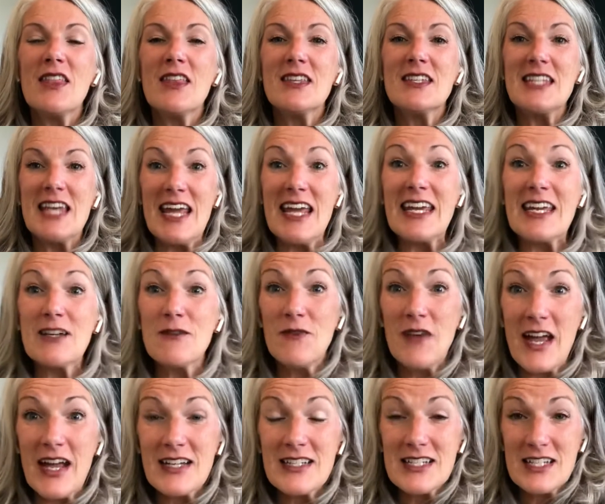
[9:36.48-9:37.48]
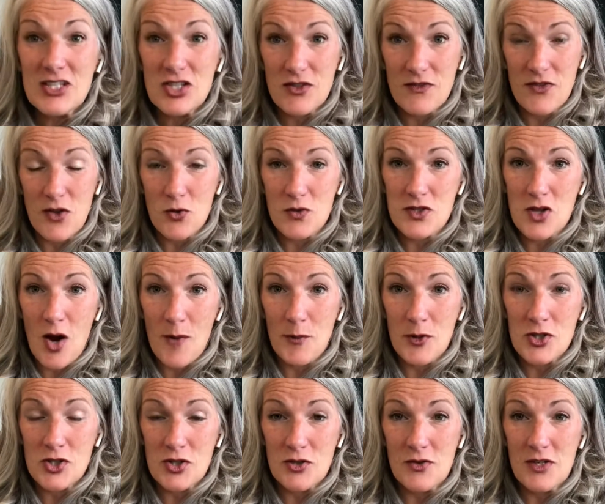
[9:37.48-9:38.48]
Take advantage of those
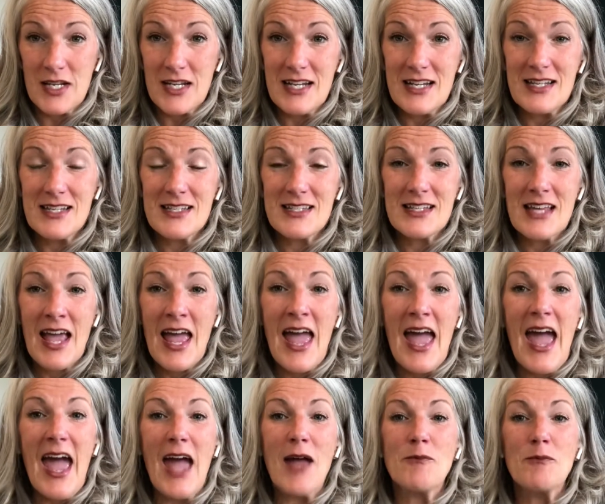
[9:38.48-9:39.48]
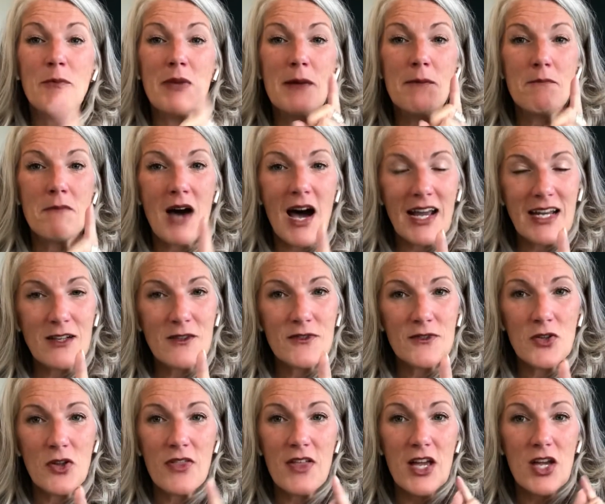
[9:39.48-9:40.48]
opportunities and be
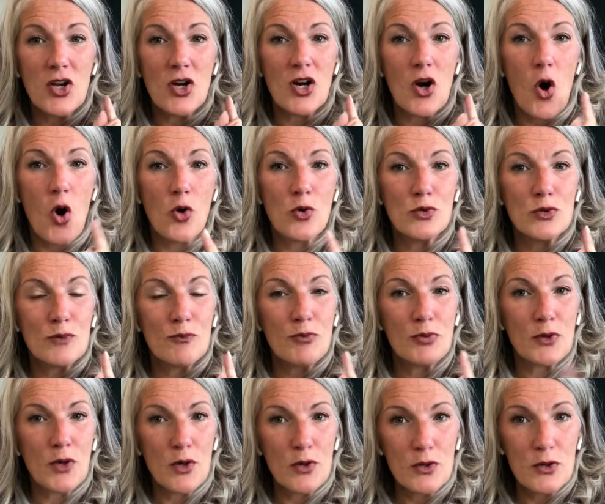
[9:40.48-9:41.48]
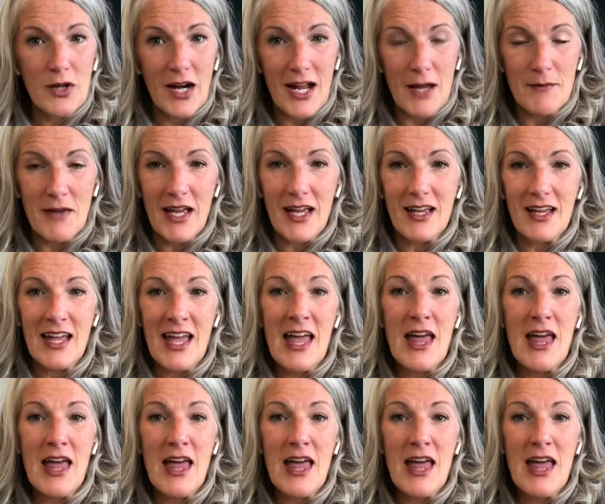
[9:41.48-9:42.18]
mindful that your own programming,